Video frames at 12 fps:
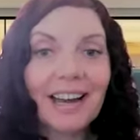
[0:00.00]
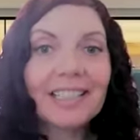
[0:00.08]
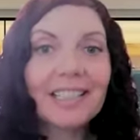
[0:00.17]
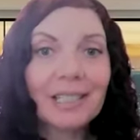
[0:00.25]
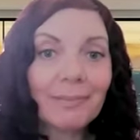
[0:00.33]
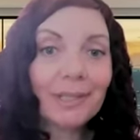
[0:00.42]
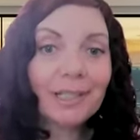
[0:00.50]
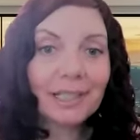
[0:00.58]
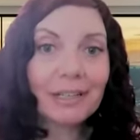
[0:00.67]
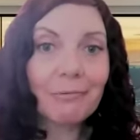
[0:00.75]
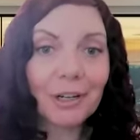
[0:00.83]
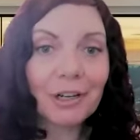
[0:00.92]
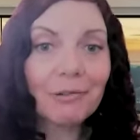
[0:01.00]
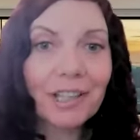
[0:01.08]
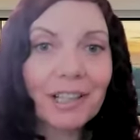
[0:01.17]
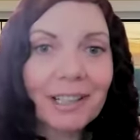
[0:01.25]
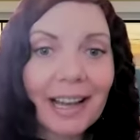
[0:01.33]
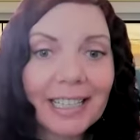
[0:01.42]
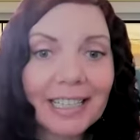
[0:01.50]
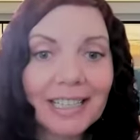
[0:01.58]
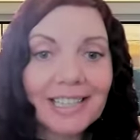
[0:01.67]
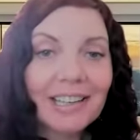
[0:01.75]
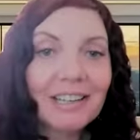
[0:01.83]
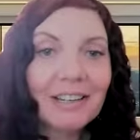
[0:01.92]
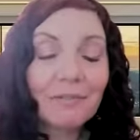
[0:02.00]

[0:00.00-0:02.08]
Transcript: I typically work with clients